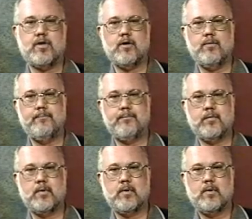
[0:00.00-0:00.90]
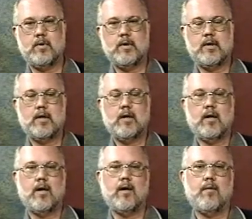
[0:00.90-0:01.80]
show,
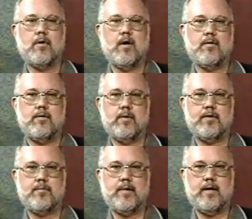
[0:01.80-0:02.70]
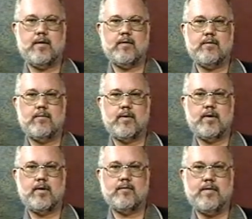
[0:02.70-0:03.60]
brought to us by
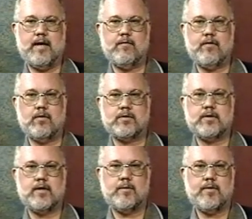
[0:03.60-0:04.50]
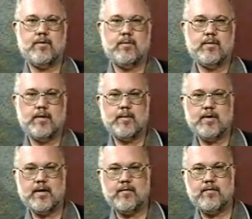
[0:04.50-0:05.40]
the fine folks at
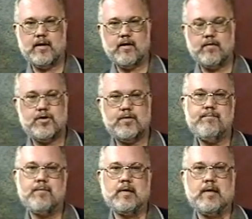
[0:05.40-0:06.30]
WWF Television.